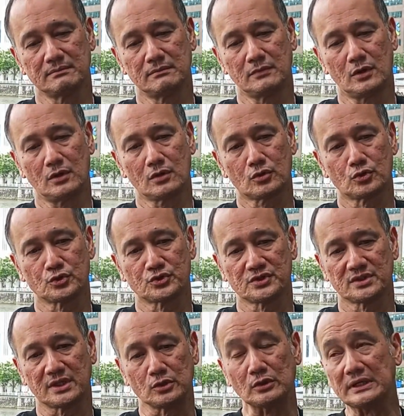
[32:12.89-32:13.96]
more
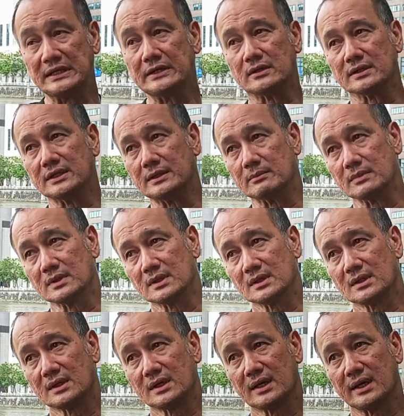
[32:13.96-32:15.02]
crucial that you lean on Him
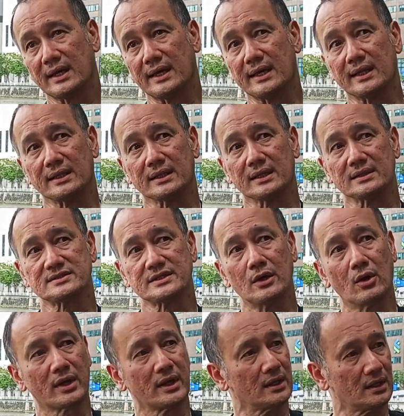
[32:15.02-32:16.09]
and then say,
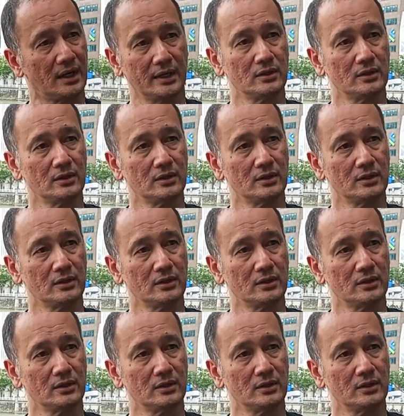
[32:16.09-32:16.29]
okay,